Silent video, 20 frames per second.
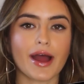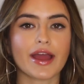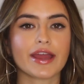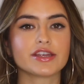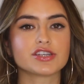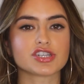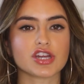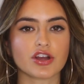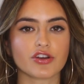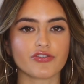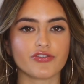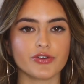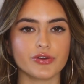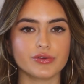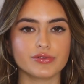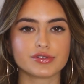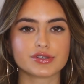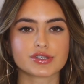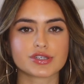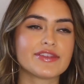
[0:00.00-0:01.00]
buying junk
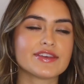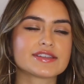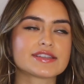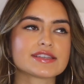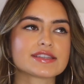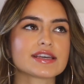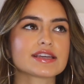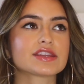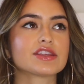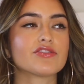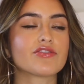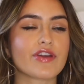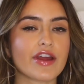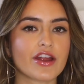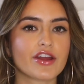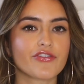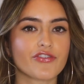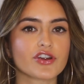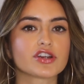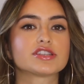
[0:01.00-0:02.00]
foods. This is like the
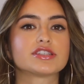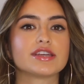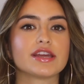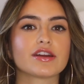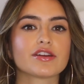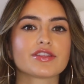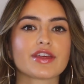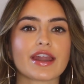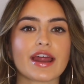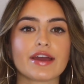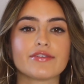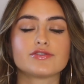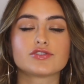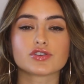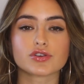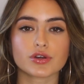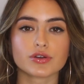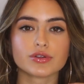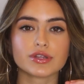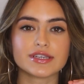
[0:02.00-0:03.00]
very first year that I've
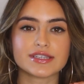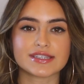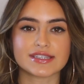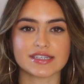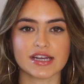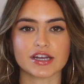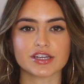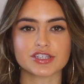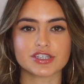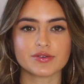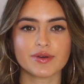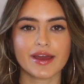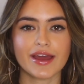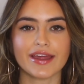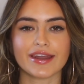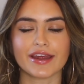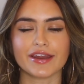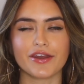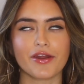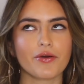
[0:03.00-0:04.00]
truly stuck to it
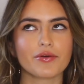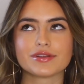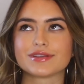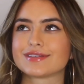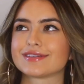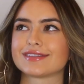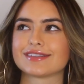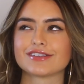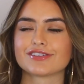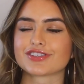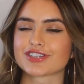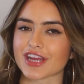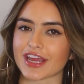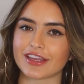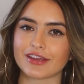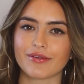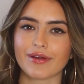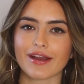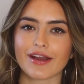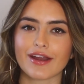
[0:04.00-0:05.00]
and I know it's still
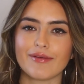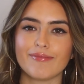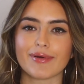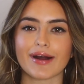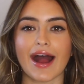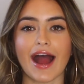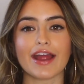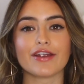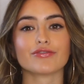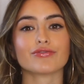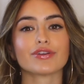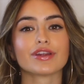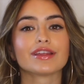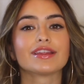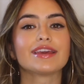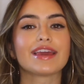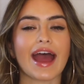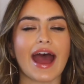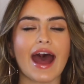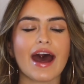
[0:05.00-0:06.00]
January but I
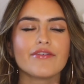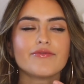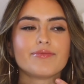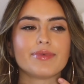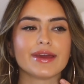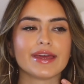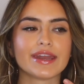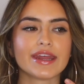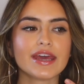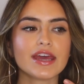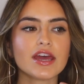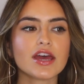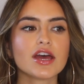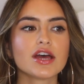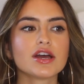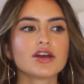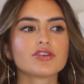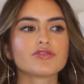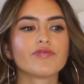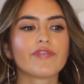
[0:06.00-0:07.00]
really have been
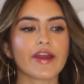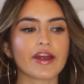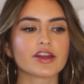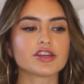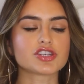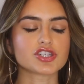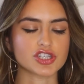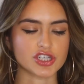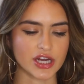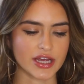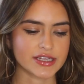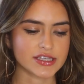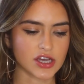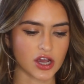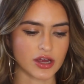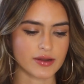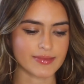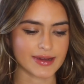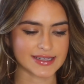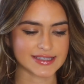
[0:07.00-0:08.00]
very strict
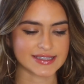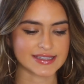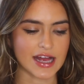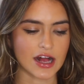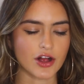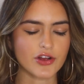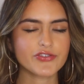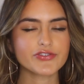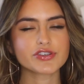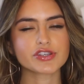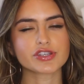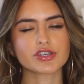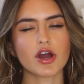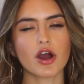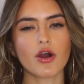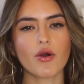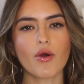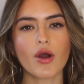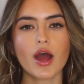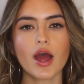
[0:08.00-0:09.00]
on myself.
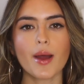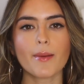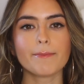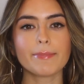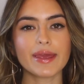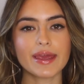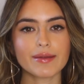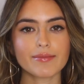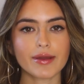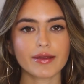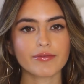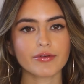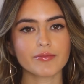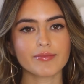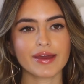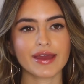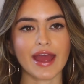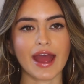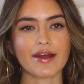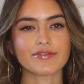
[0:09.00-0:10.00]
So me and my
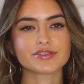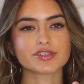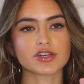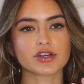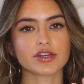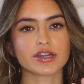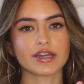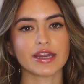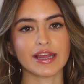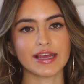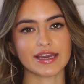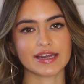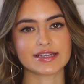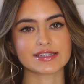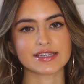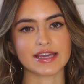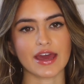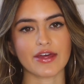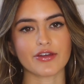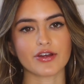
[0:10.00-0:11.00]
roommate have started
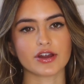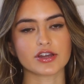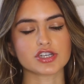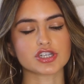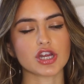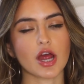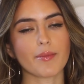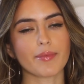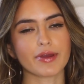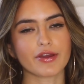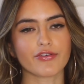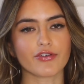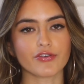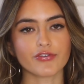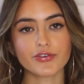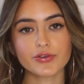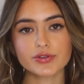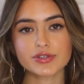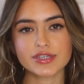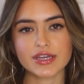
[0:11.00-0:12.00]
eating together and shopping for
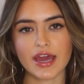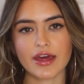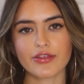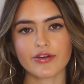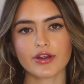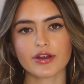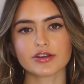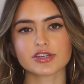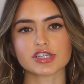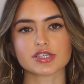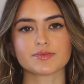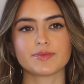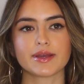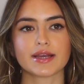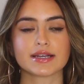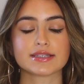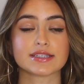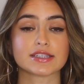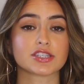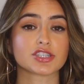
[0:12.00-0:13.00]
food together just
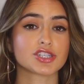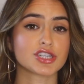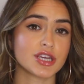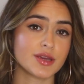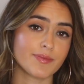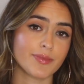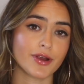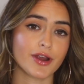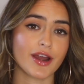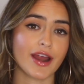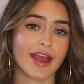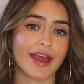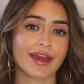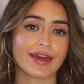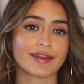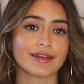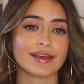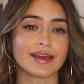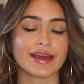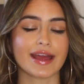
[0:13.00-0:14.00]
because it's cheaper
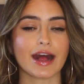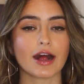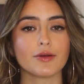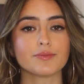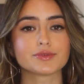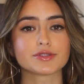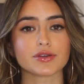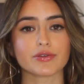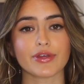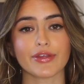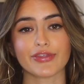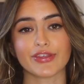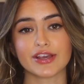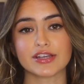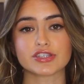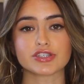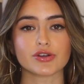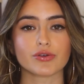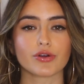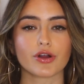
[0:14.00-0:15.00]
and it helps so that
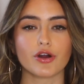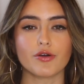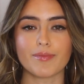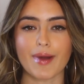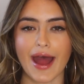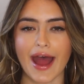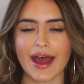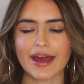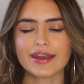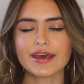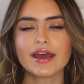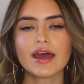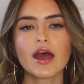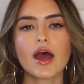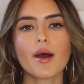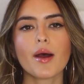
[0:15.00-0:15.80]
things don't go bad.